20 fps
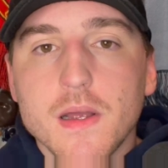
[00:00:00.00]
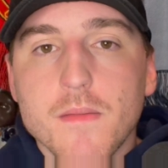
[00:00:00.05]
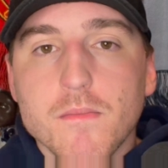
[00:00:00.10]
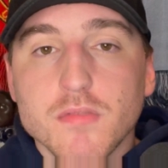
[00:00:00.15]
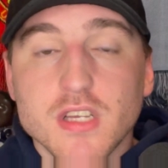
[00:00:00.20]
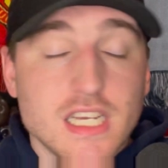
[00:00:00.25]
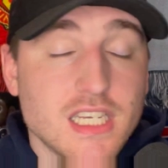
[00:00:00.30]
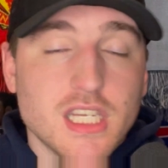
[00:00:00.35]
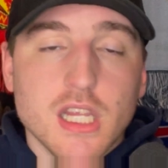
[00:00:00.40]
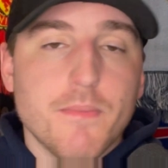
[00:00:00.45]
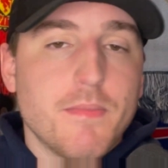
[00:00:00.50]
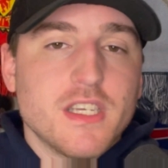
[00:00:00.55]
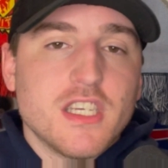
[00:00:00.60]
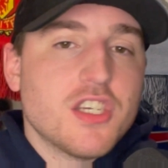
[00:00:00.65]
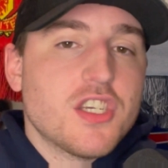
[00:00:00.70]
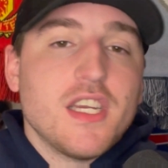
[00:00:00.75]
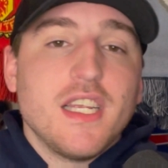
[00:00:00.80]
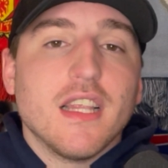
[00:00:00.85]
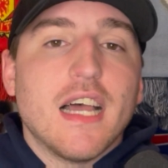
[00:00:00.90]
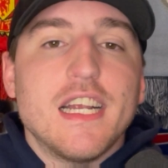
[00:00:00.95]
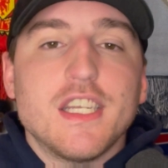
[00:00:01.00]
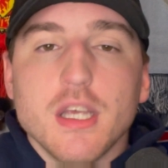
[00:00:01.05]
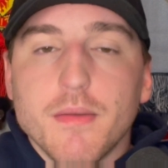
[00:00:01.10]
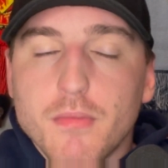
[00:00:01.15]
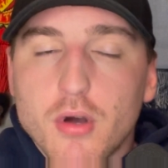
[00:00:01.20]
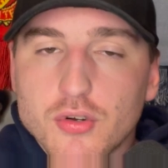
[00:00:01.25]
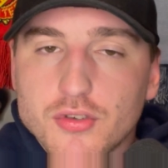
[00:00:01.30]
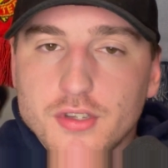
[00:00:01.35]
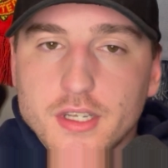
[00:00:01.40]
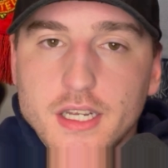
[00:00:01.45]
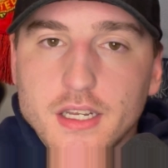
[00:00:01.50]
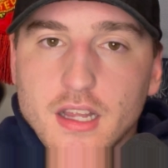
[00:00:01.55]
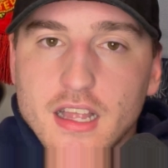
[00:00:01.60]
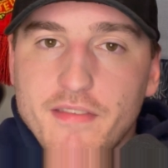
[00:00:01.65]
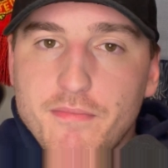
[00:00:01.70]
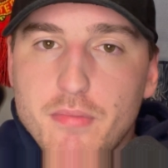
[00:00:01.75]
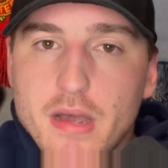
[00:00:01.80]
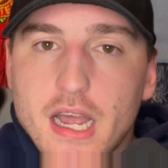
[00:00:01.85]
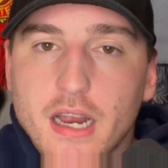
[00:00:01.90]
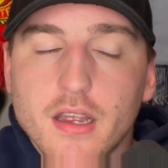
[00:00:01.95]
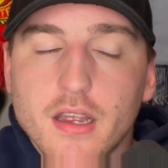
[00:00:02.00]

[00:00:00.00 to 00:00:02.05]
This is the position he lines up mostly in left back.